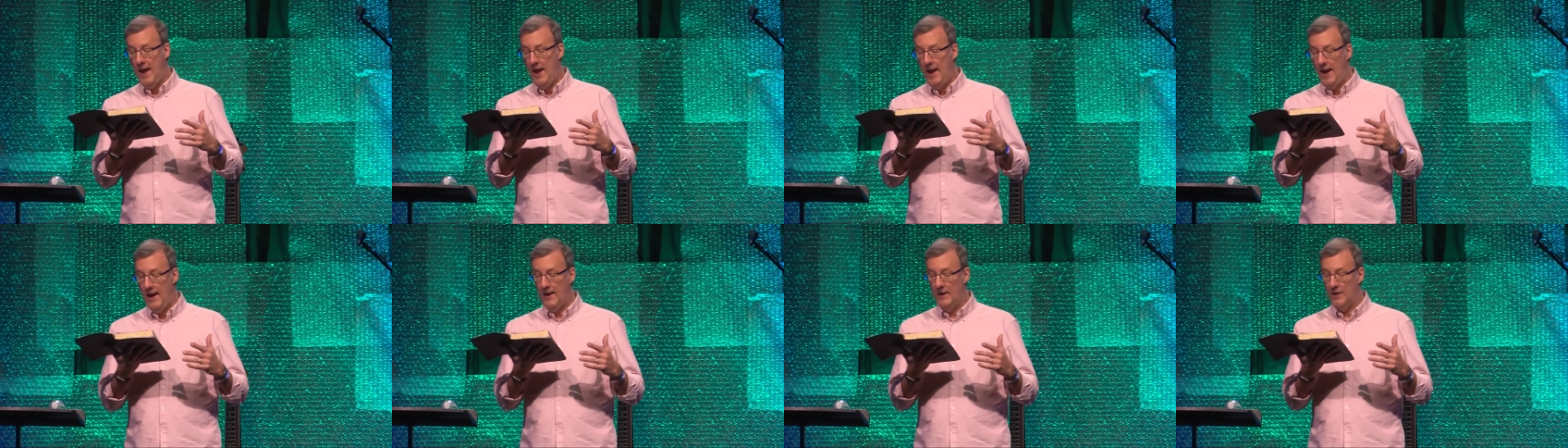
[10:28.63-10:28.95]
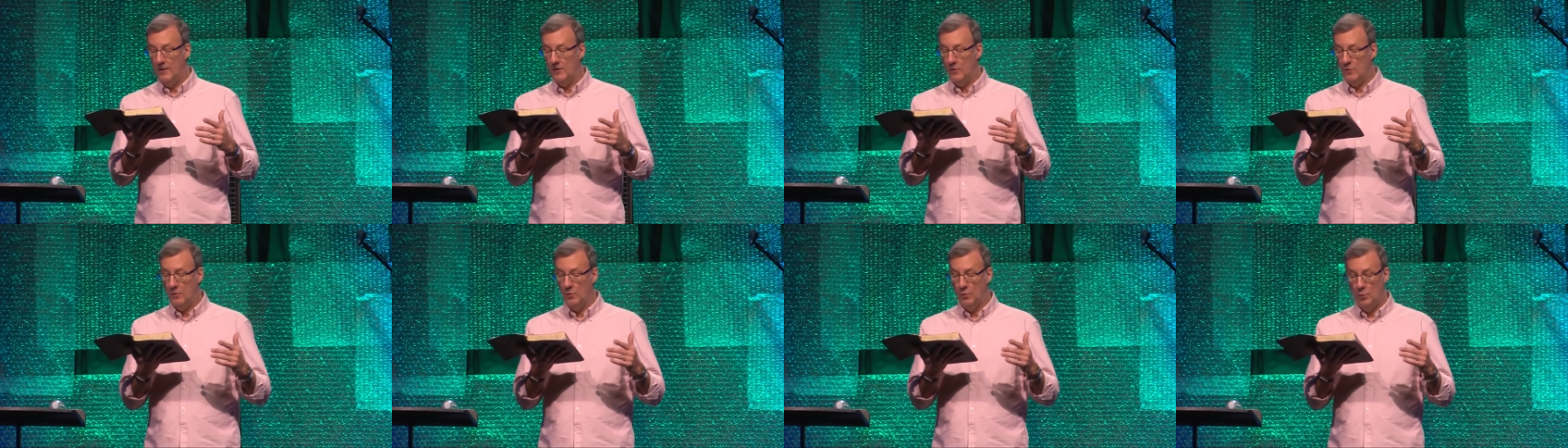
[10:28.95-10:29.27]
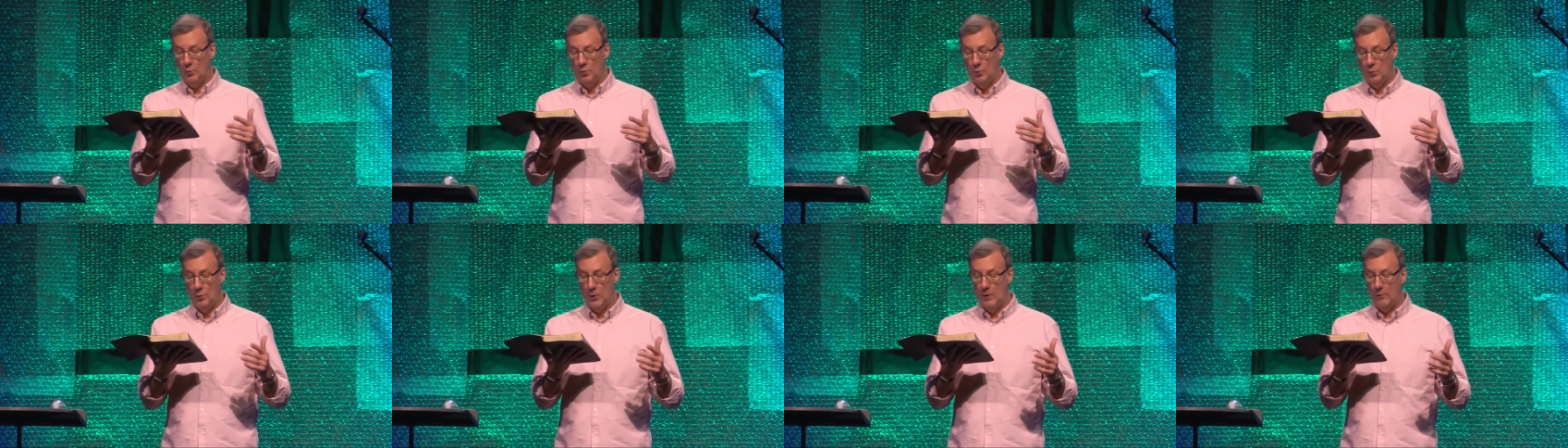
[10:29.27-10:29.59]
And
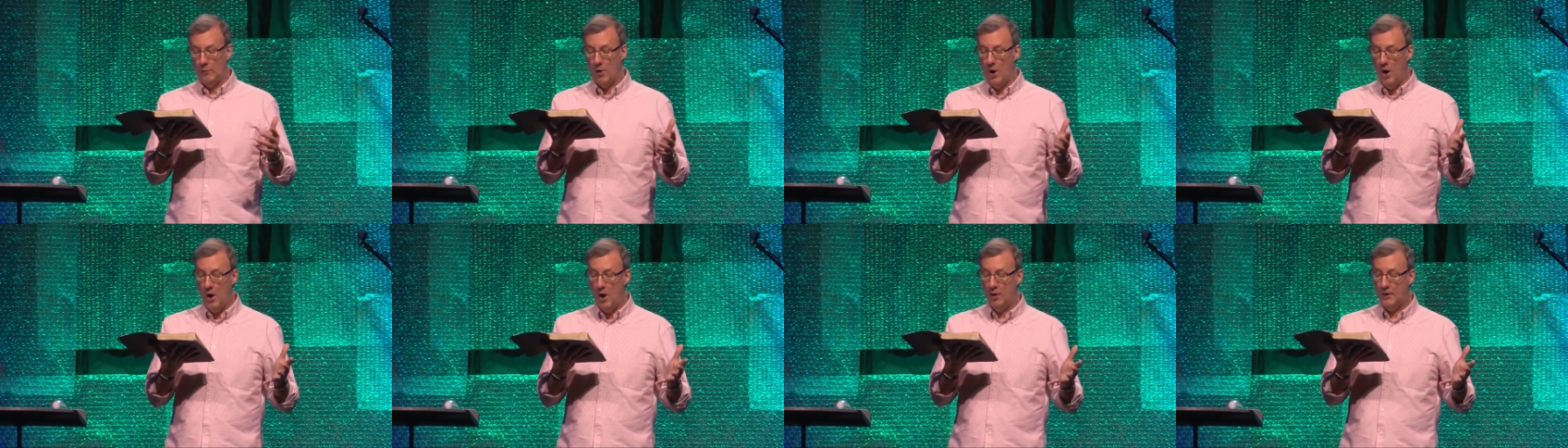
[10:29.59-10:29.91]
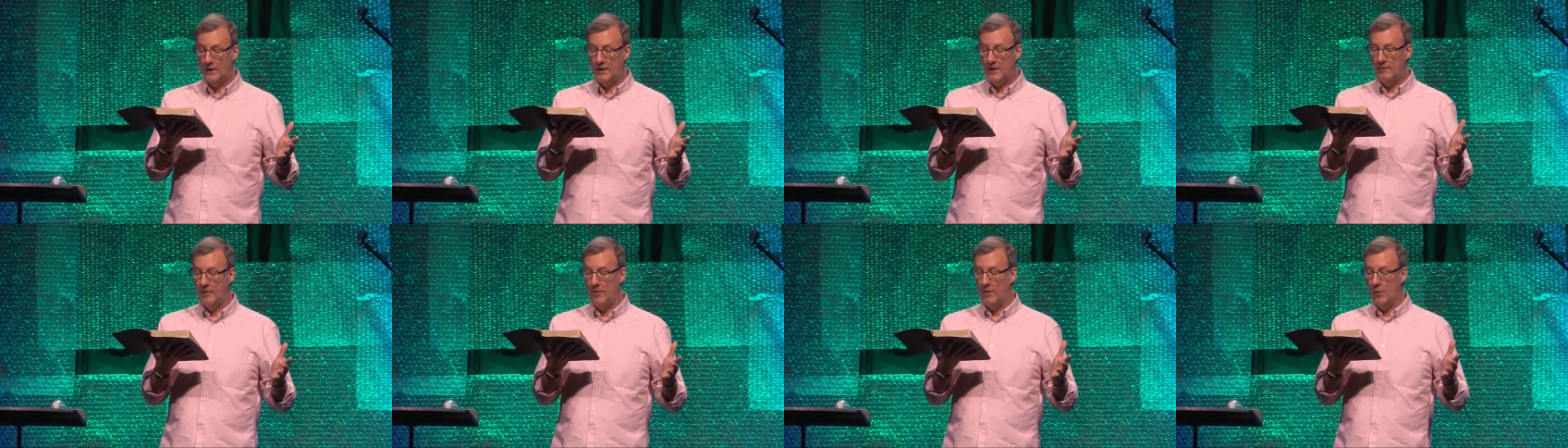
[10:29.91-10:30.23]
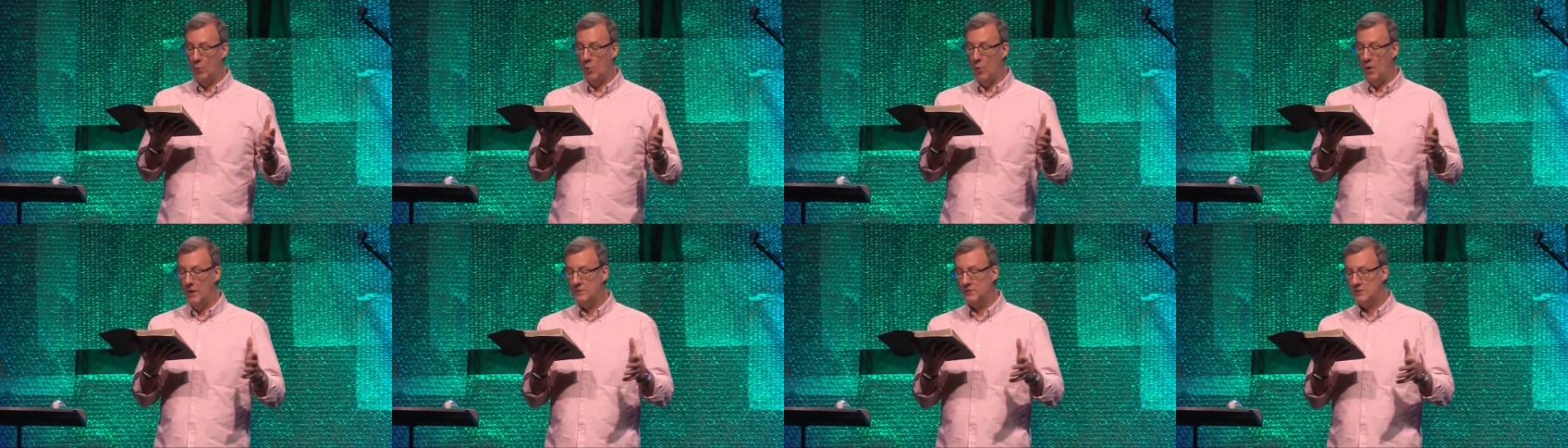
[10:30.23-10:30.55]
we were all given the
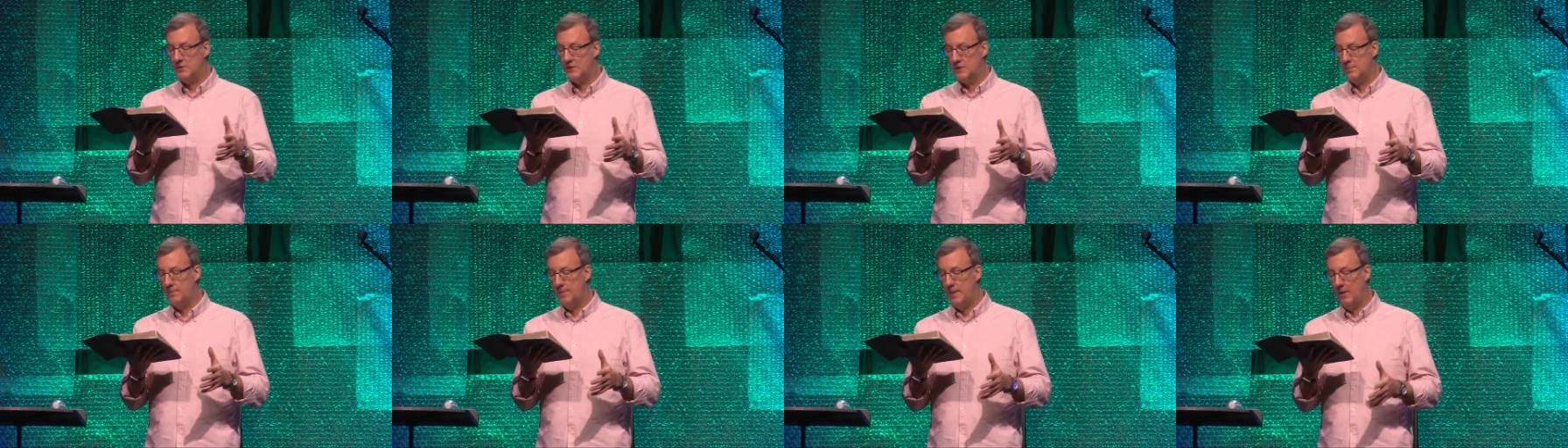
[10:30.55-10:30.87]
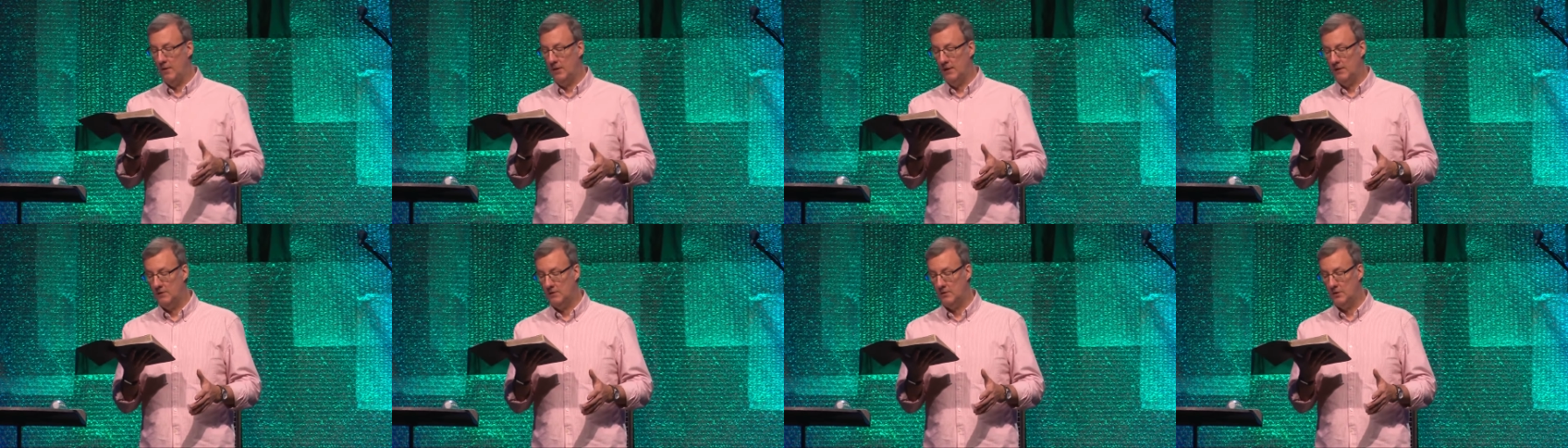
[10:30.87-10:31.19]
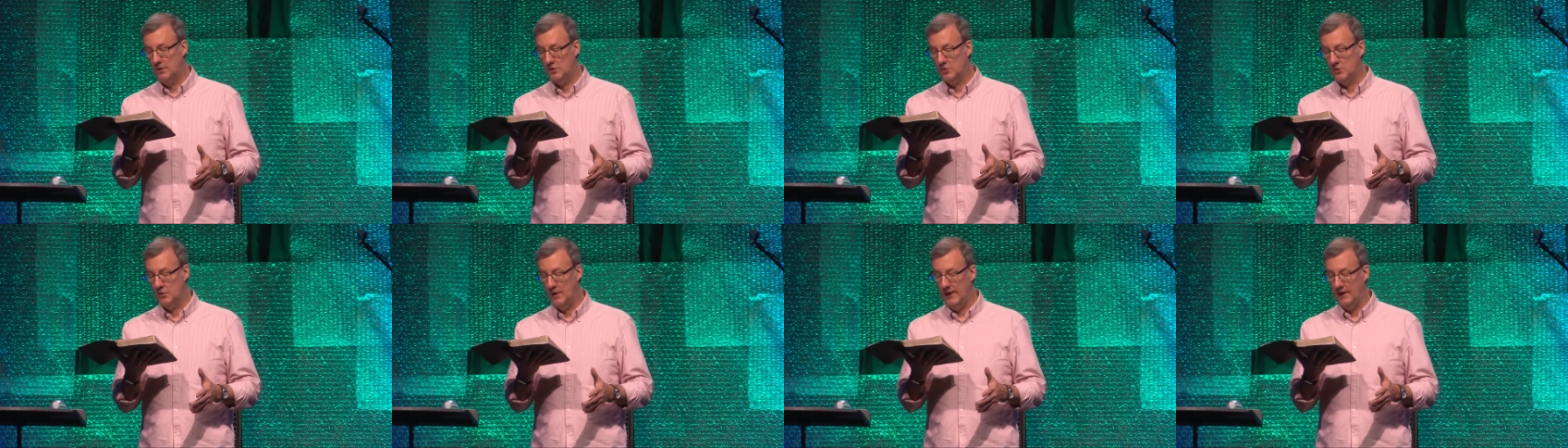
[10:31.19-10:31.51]
one Spirit to
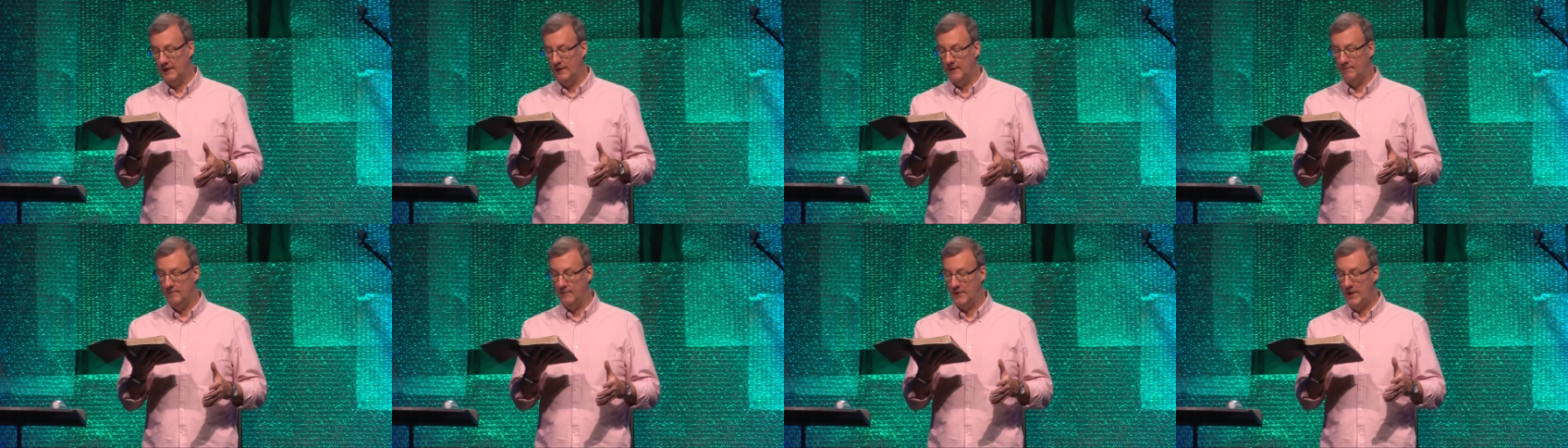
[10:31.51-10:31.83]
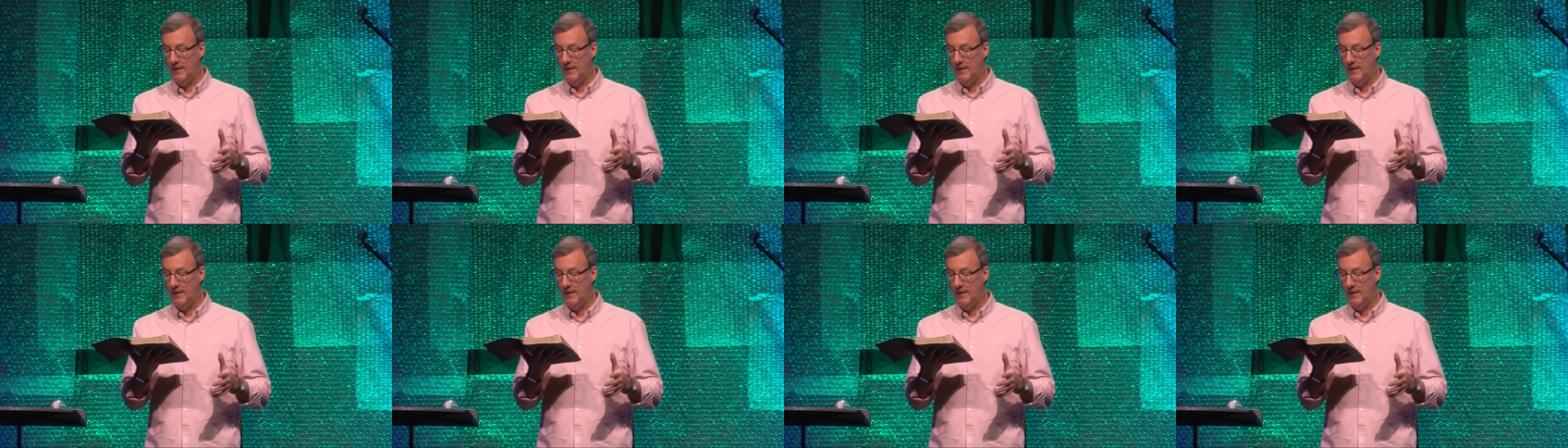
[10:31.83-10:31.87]
drink.